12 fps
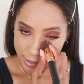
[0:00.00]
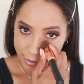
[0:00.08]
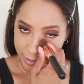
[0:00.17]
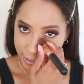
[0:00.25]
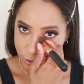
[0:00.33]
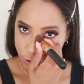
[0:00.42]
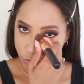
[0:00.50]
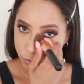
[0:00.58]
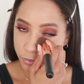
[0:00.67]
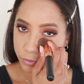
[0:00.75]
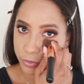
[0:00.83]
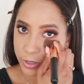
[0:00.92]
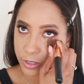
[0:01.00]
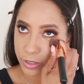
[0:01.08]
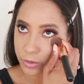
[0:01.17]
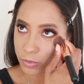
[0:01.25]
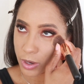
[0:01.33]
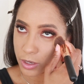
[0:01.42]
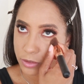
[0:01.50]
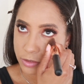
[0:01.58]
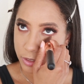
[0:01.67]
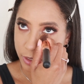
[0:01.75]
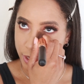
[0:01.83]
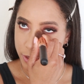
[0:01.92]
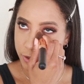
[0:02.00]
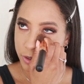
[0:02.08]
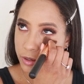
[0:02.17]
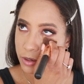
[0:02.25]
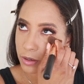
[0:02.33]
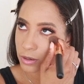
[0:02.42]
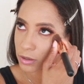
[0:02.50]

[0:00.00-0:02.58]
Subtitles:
they do really well together.